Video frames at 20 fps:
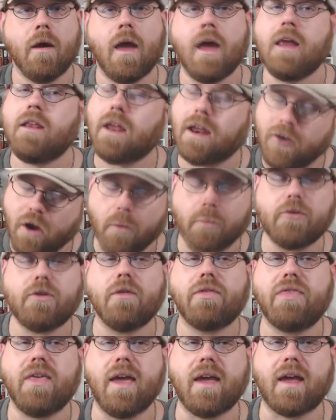And I know what
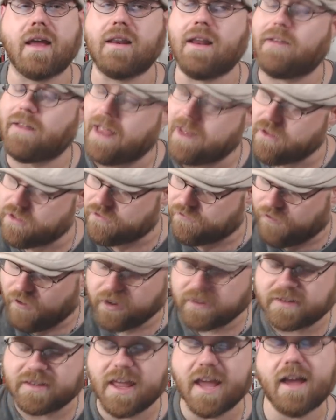you're thinking. Now, the
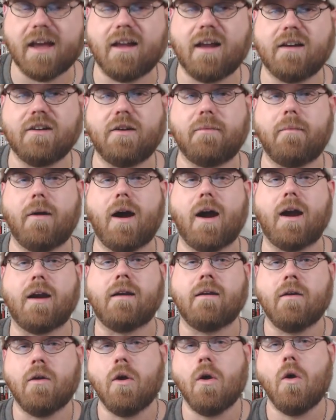first thing on your mind,